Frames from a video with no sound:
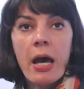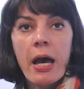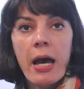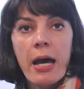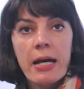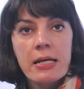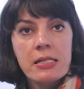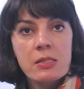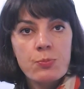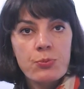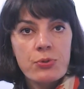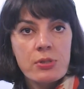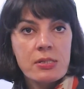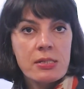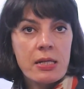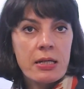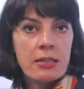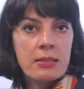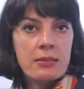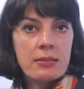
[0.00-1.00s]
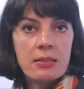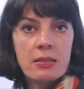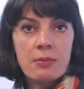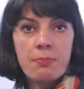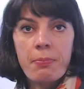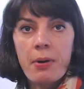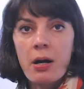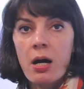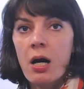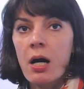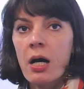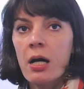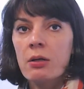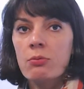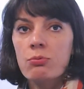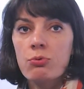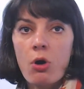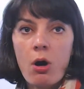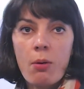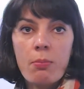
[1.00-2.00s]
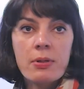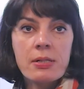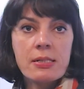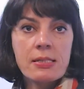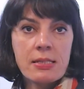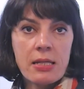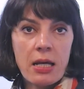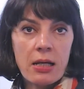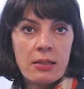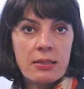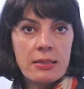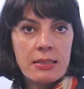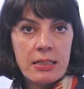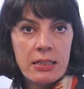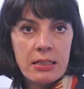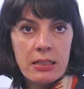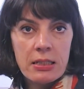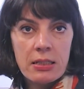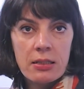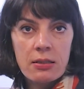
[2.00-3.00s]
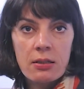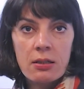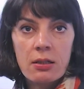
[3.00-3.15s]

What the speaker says: as presented by Robert Cialdini,